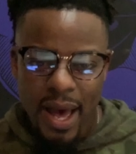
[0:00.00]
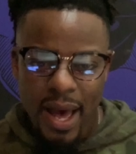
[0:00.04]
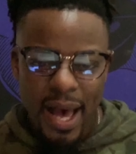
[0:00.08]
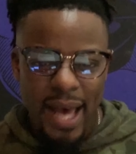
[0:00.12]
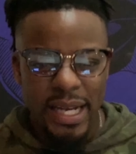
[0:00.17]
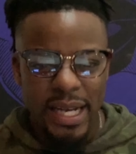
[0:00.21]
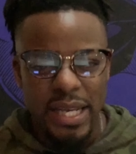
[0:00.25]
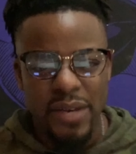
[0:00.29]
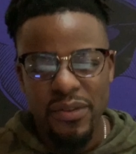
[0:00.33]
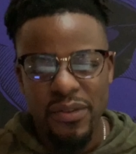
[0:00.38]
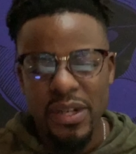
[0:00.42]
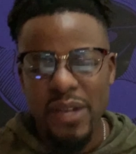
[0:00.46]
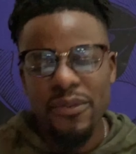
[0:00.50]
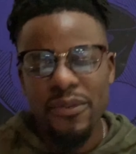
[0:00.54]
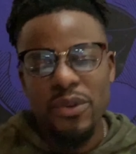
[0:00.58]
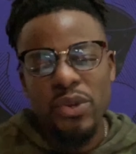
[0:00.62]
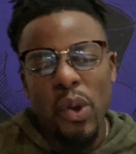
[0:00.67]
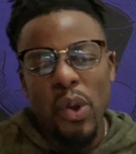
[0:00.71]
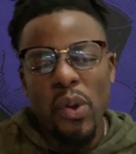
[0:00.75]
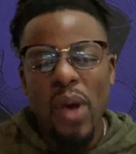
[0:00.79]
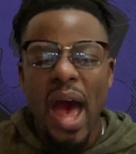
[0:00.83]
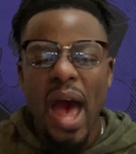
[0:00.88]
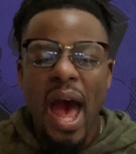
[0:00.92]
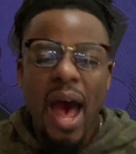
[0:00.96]
And even if you
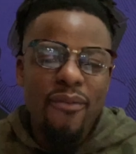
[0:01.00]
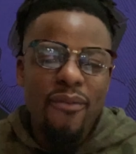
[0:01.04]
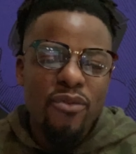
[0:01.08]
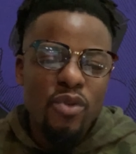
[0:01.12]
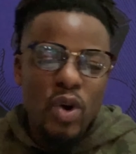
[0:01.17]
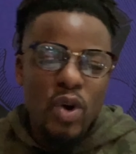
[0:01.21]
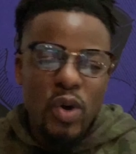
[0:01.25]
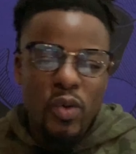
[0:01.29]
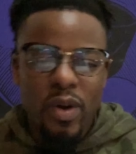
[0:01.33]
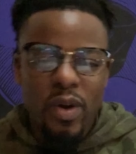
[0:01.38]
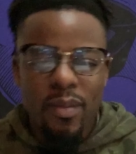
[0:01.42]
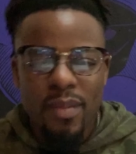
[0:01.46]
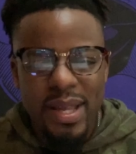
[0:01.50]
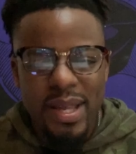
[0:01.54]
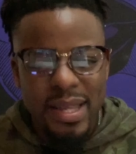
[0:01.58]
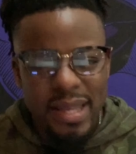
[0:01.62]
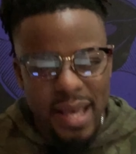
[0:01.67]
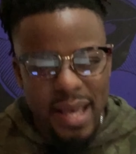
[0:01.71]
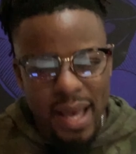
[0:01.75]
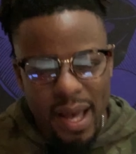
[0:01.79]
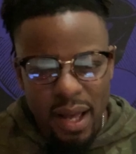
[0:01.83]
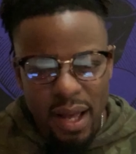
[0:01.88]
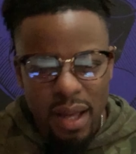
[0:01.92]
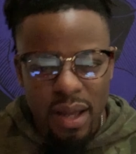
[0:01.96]
don't have your equipment
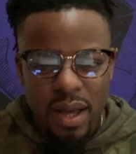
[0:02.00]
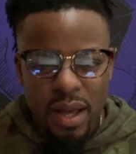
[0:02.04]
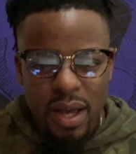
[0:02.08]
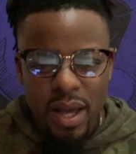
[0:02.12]
yet,